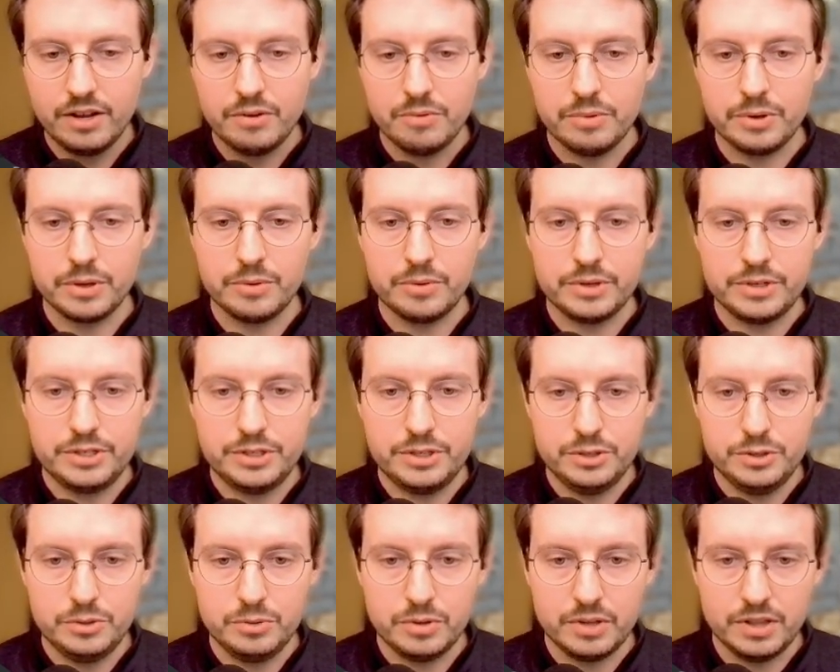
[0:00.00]
we're going
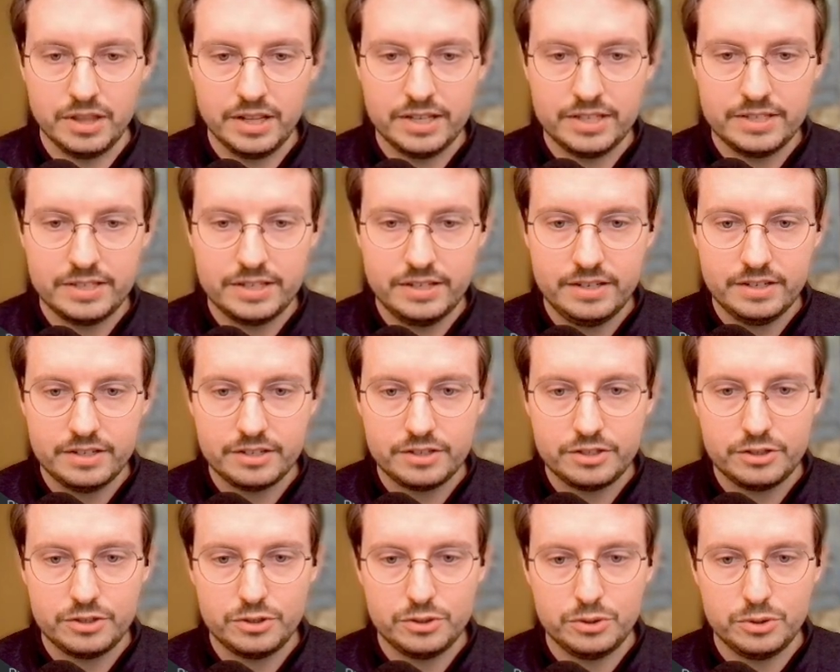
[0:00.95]
to listen
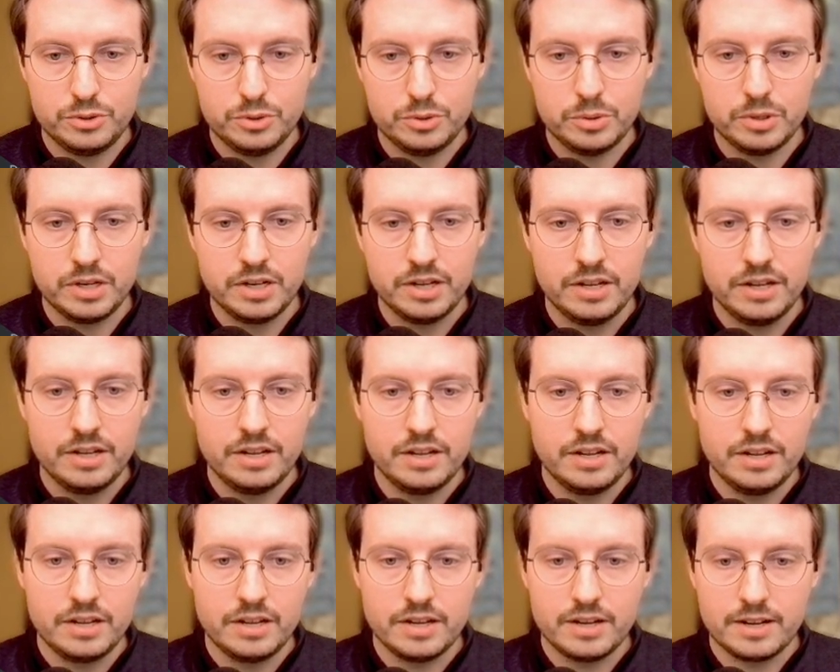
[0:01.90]
to
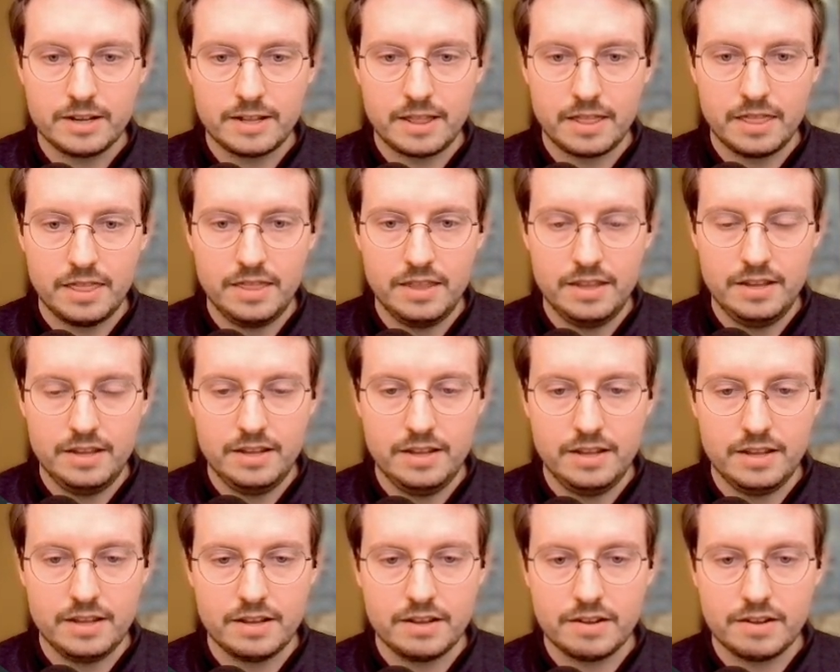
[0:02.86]
the